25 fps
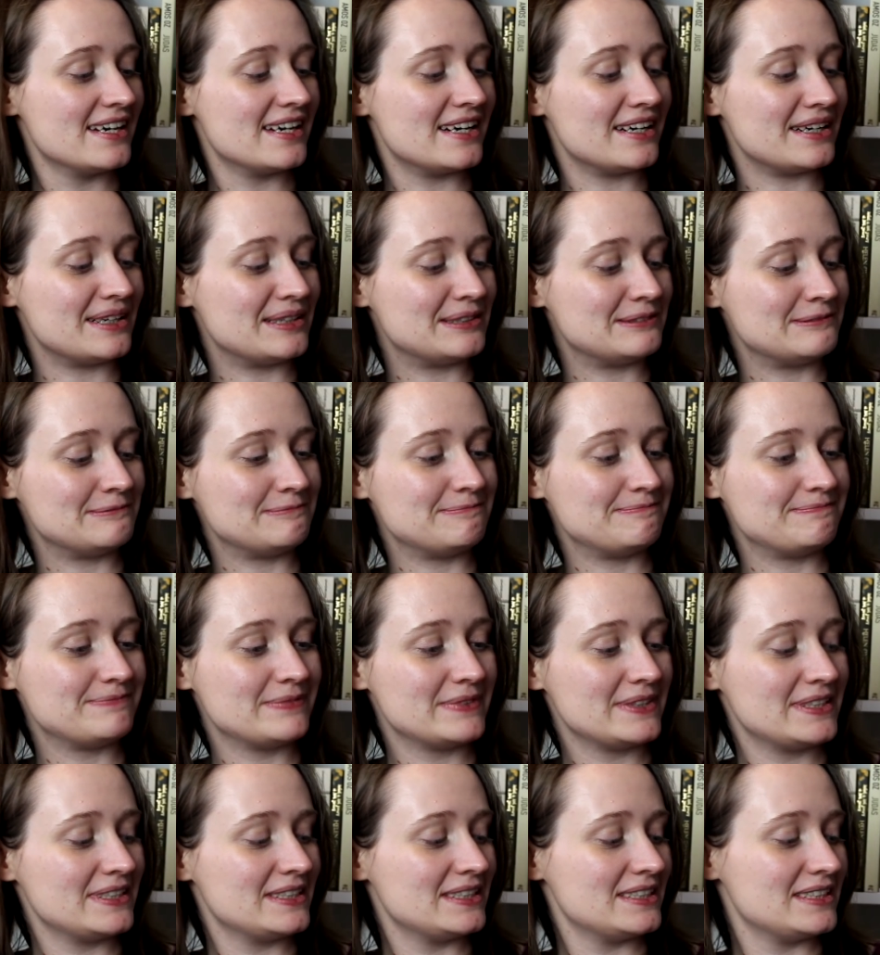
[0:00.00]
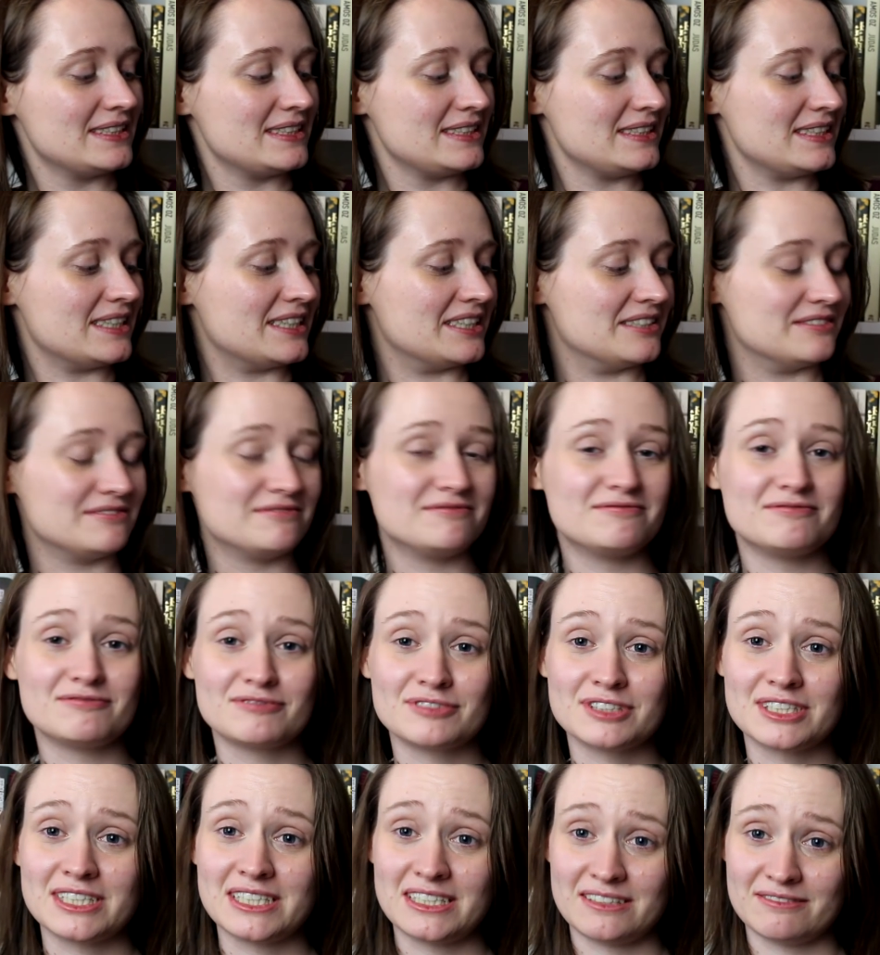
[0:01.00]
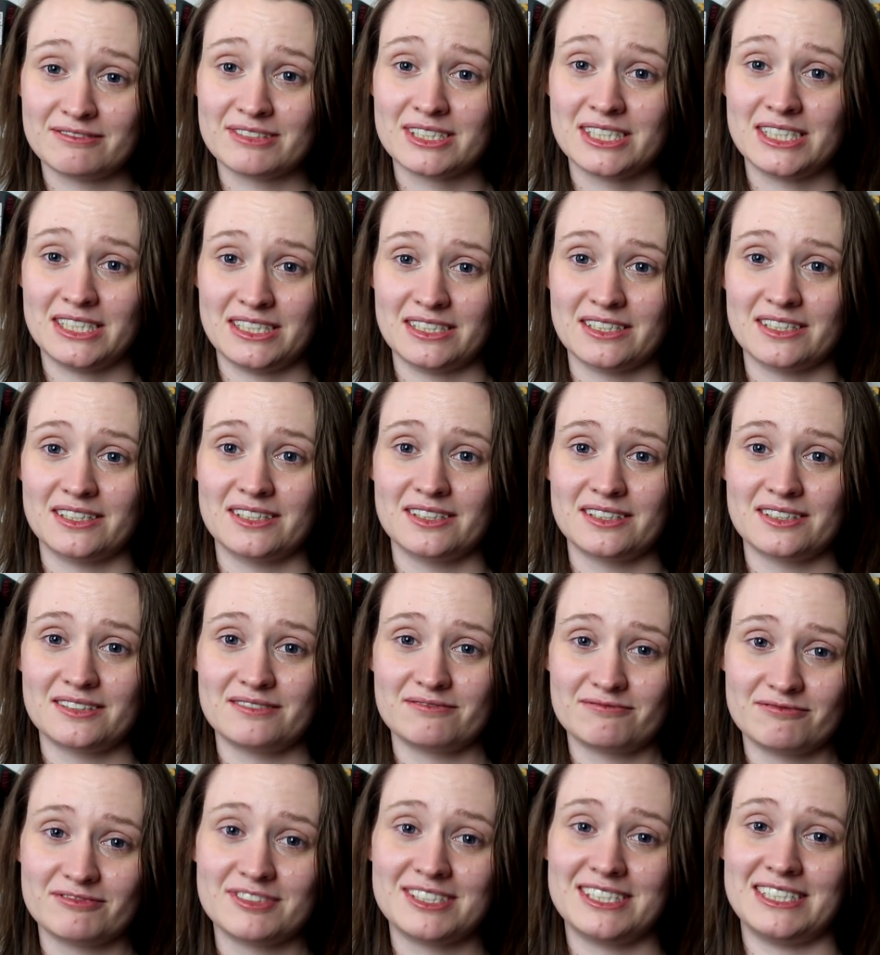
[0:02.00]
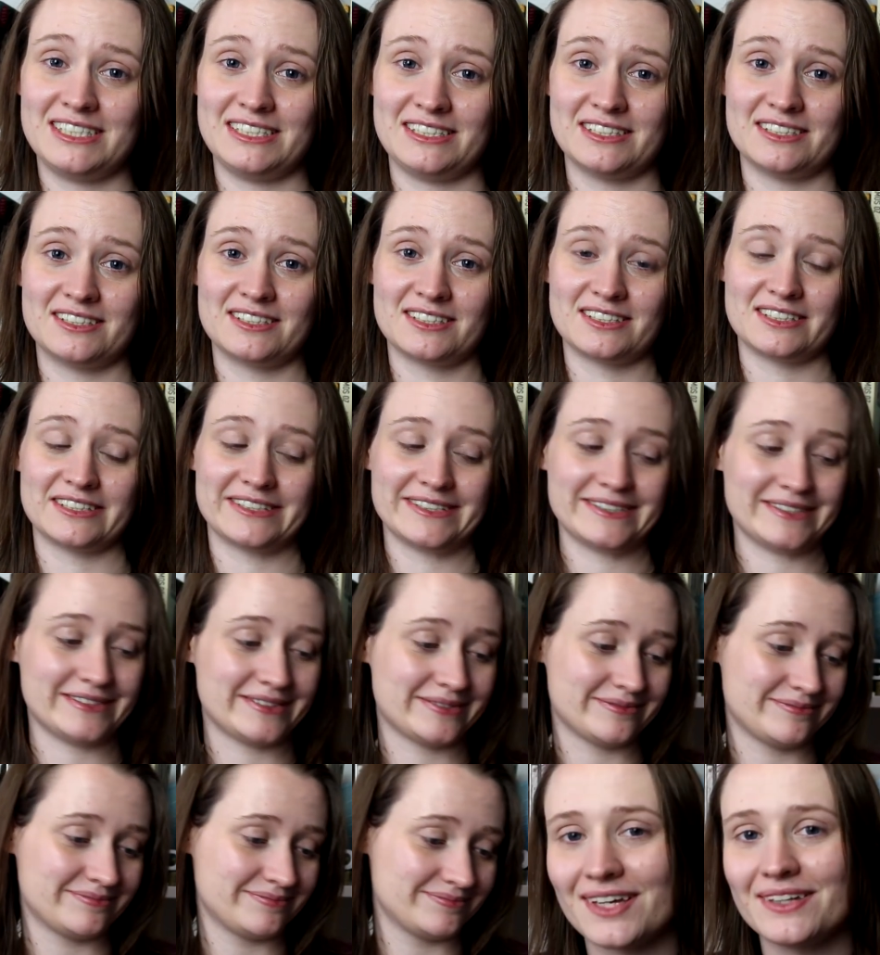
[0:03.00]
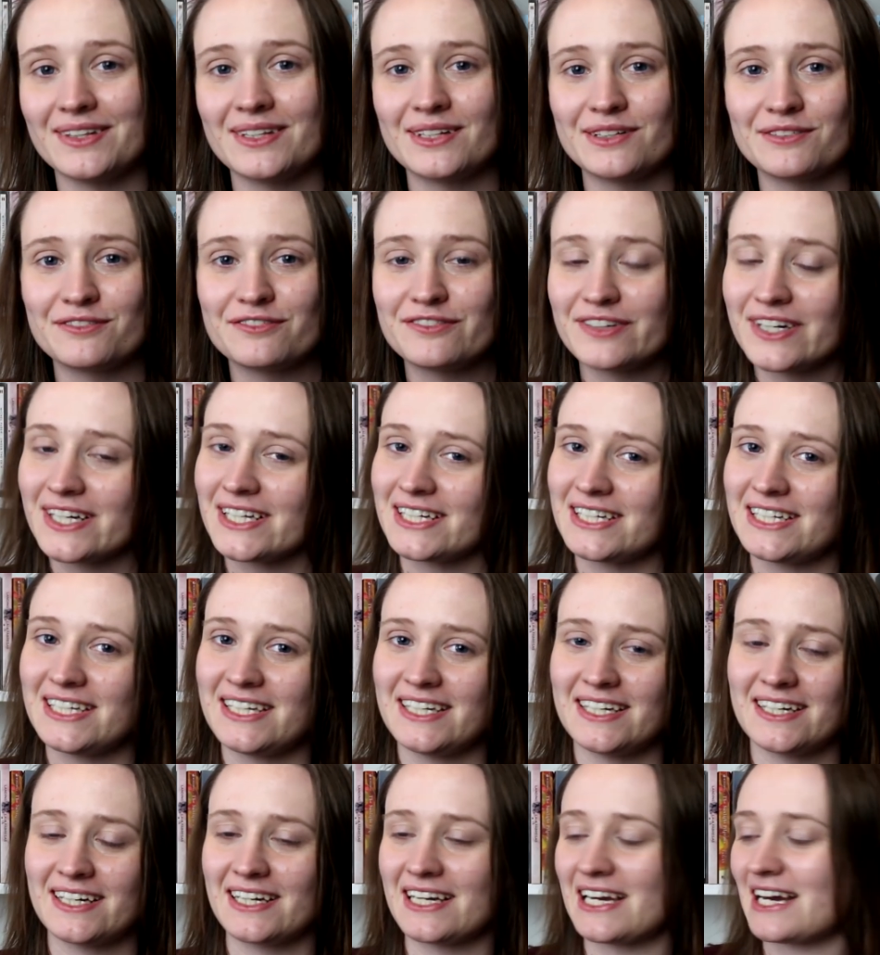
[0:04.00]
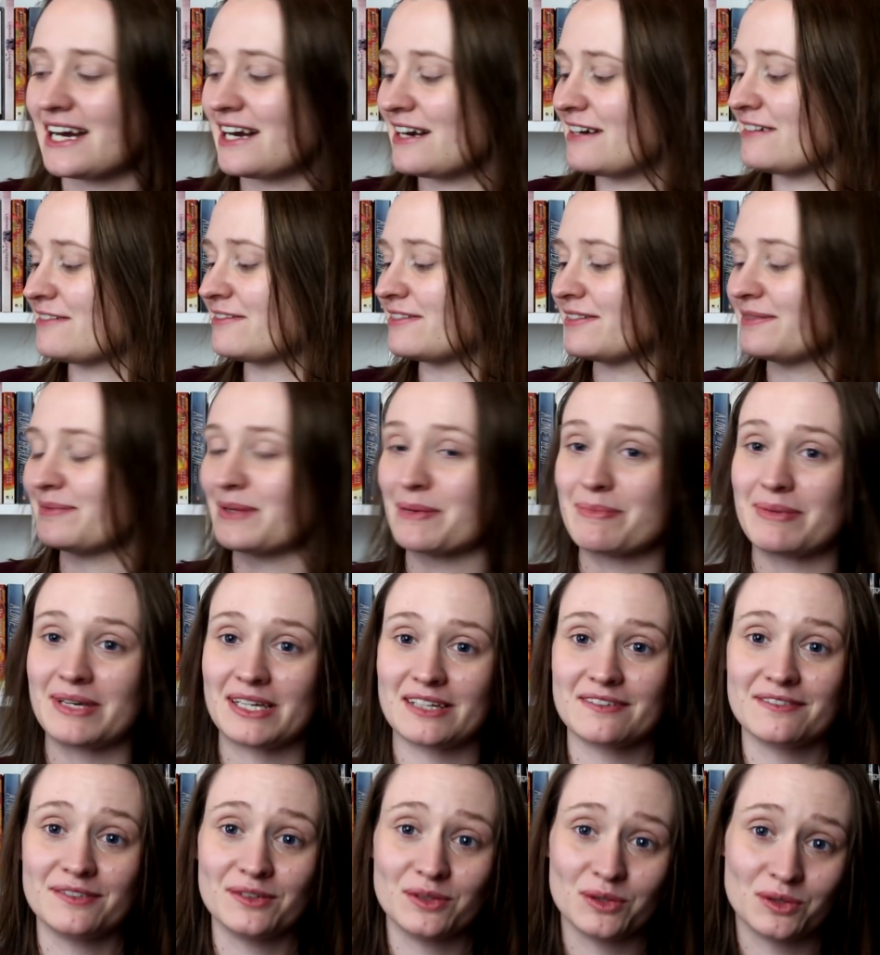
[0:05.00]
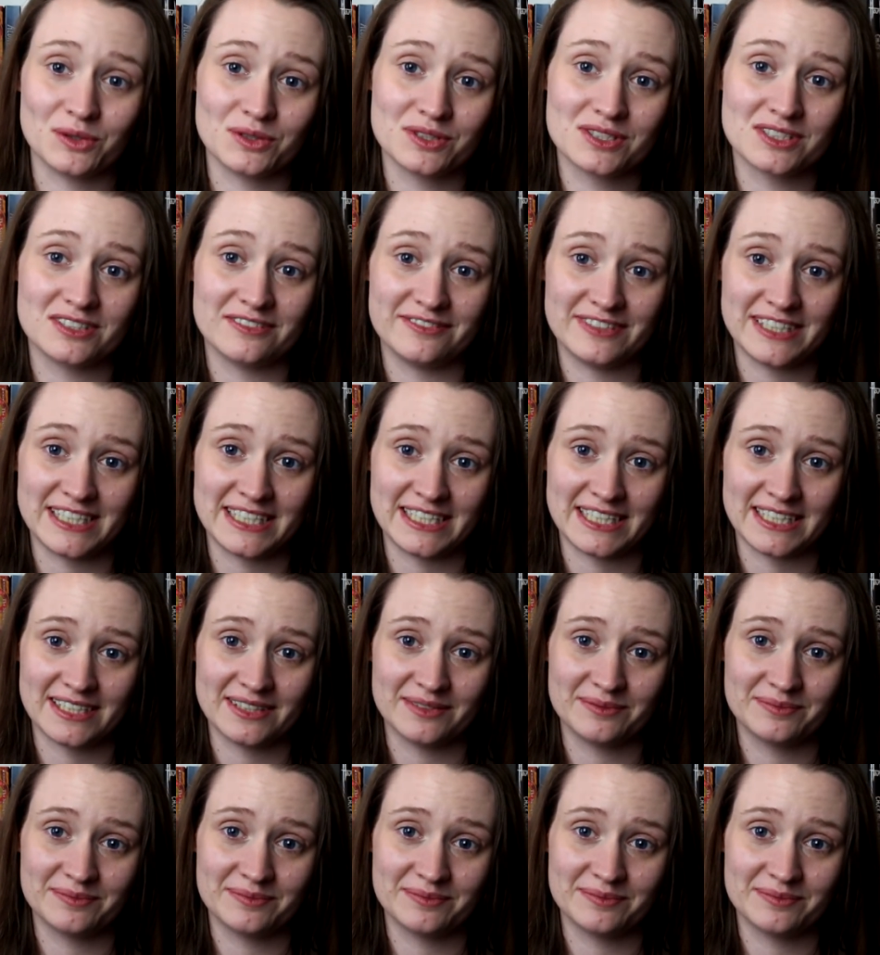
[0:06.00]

Really, really dark, really dark, guys. And then finally, I have my pick for Slovenia.